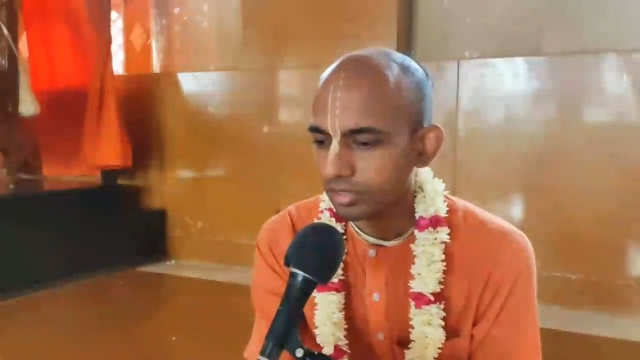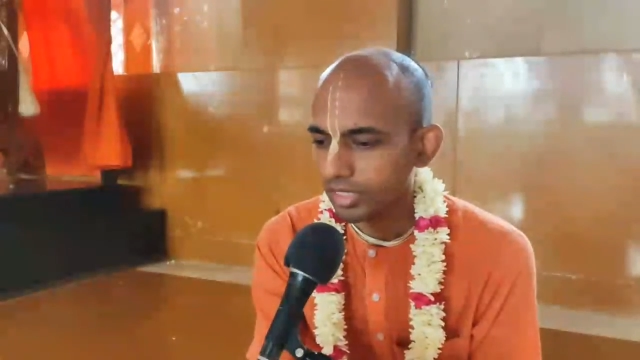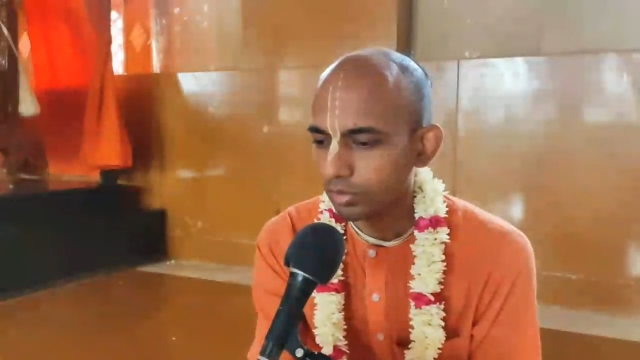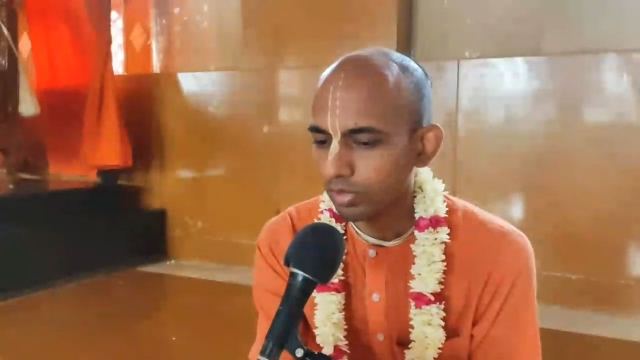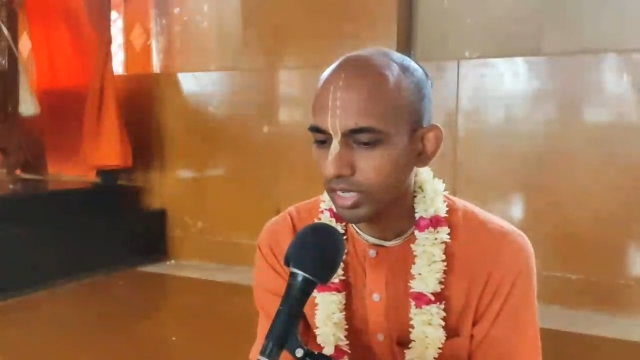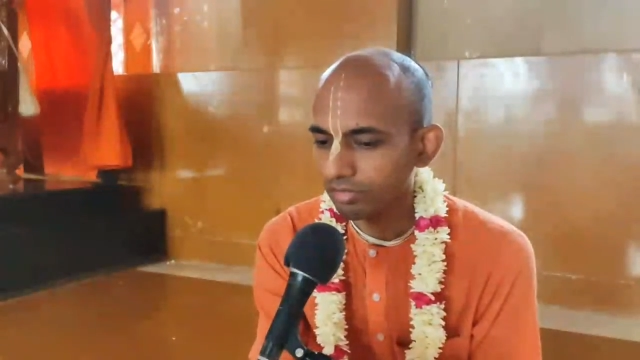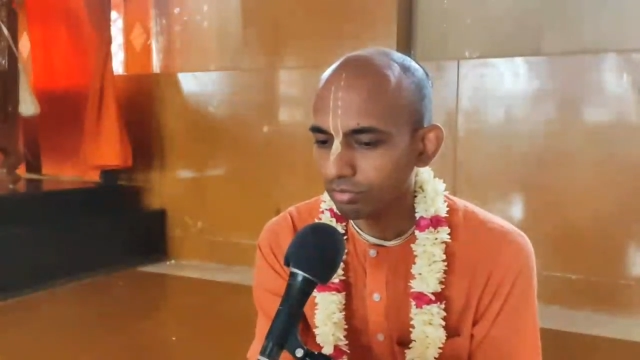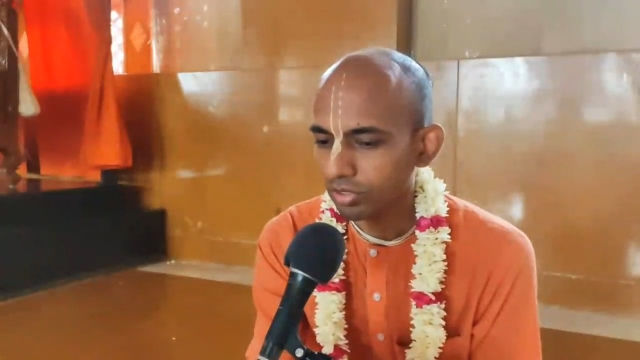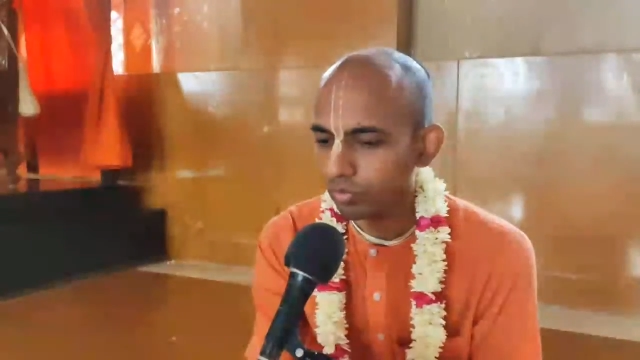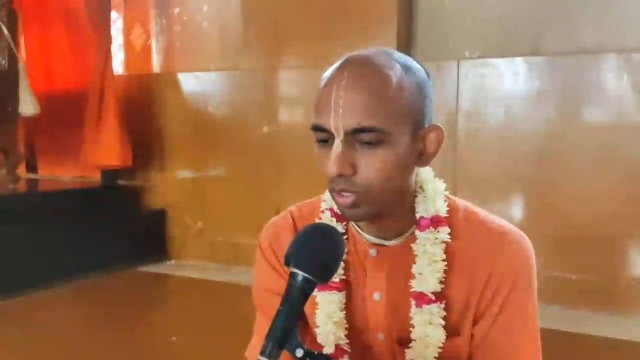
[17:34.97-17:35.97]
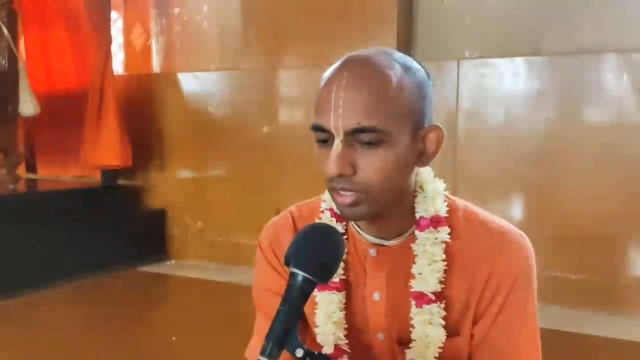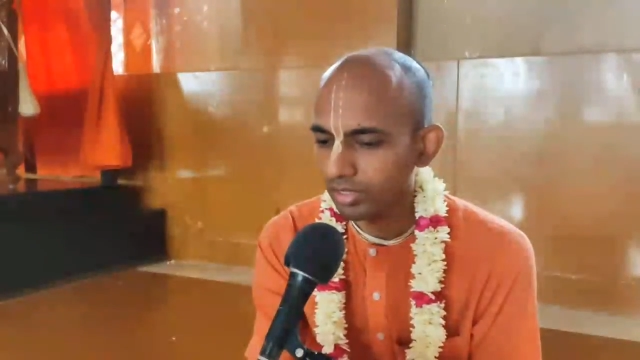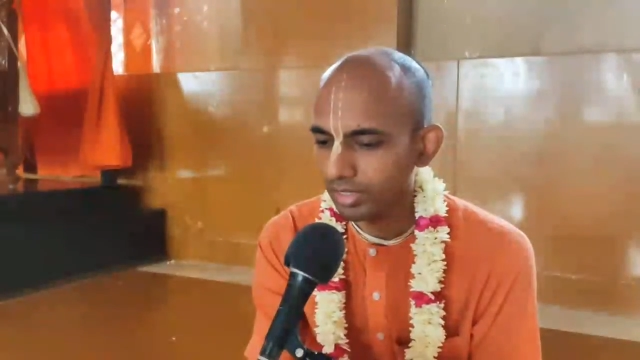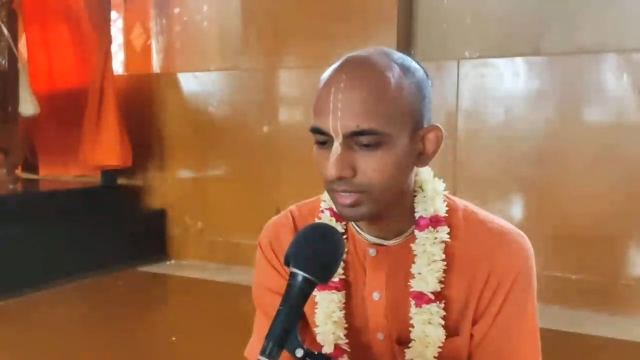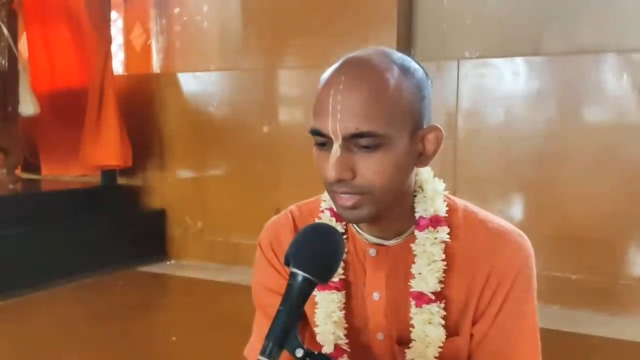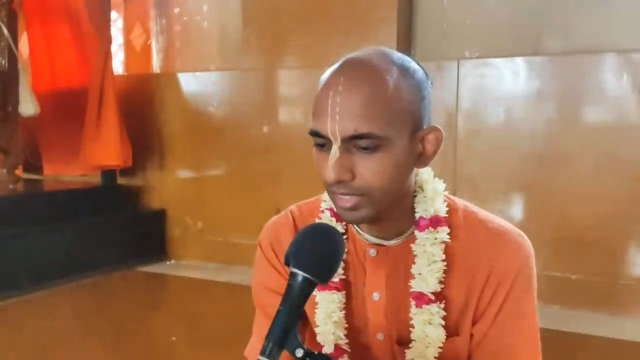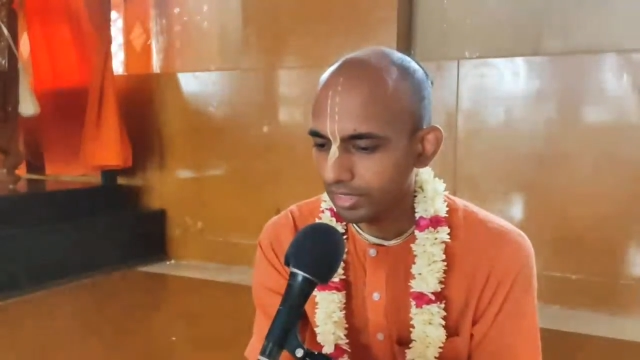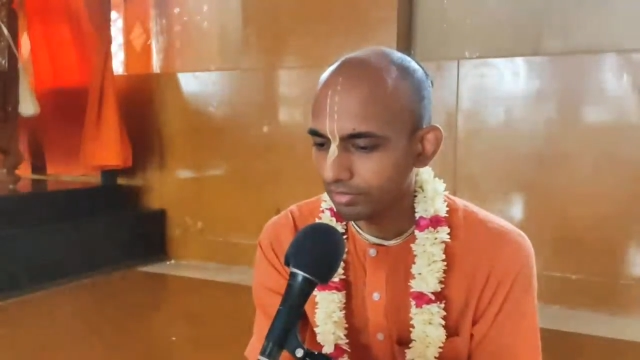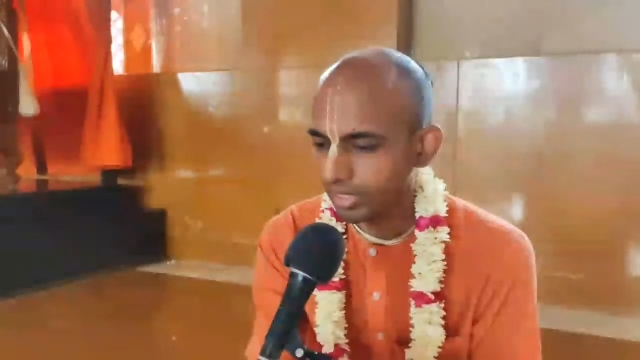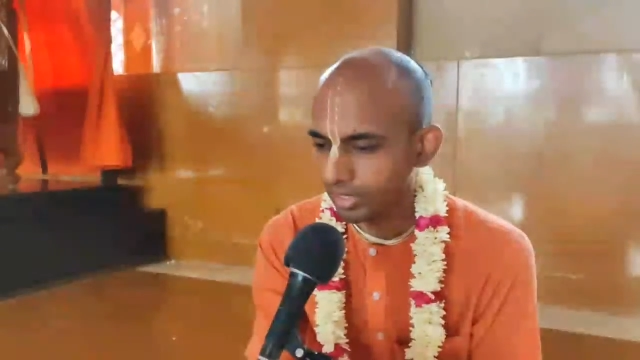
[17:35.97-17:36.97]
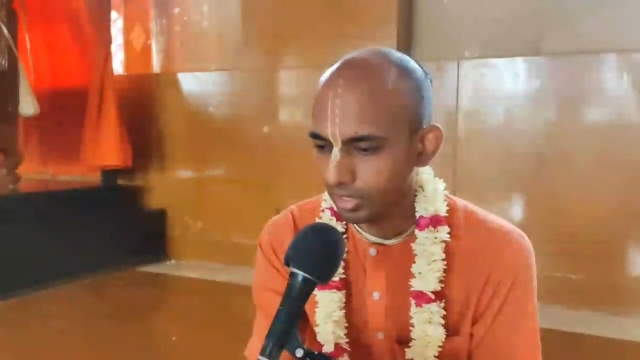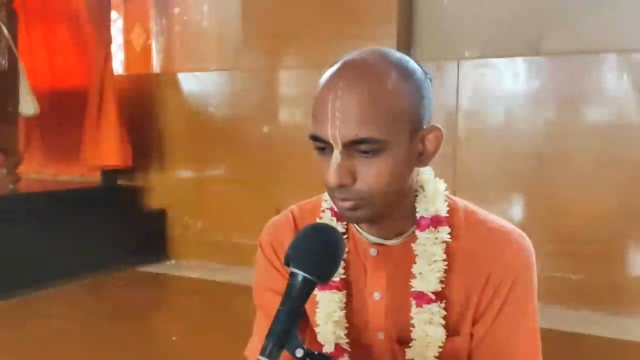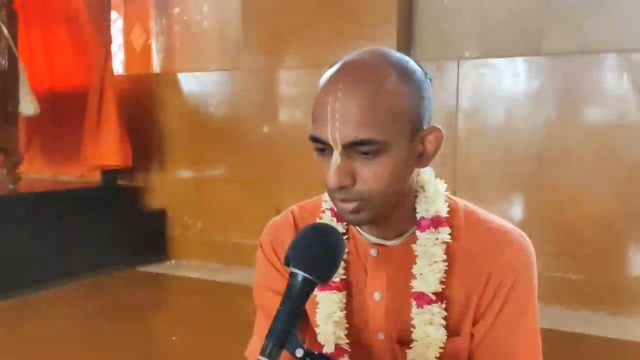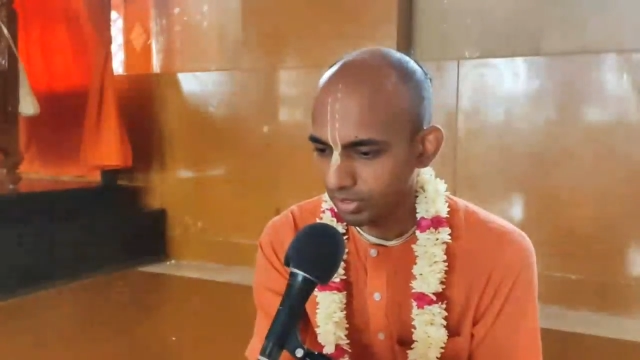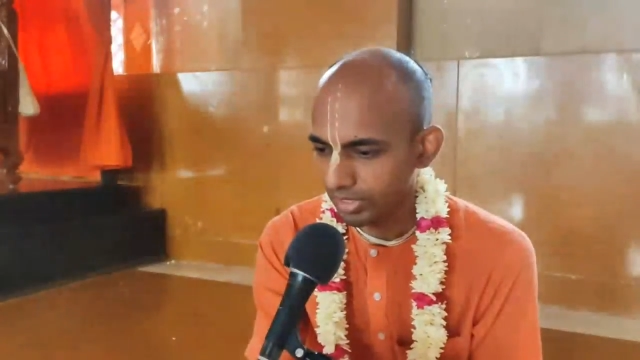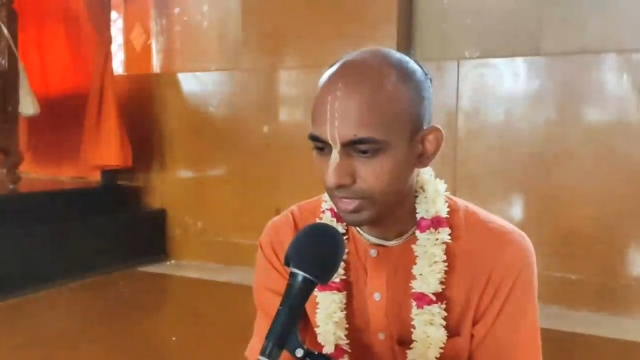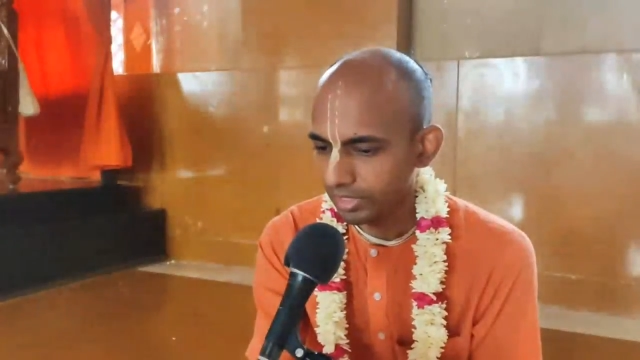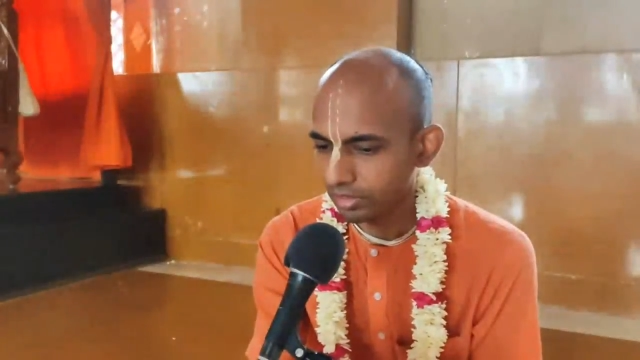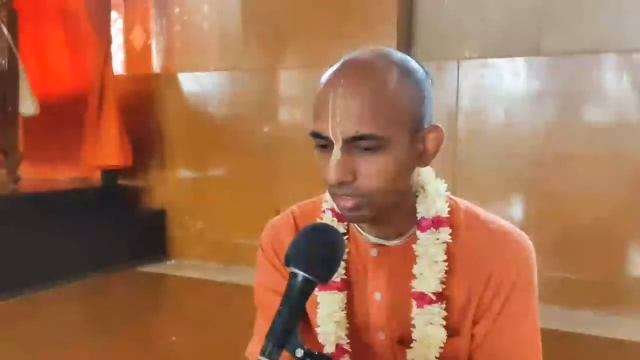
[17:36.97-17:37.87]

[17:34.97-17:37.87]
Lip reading: That the wife would voluntarily die when her husband died,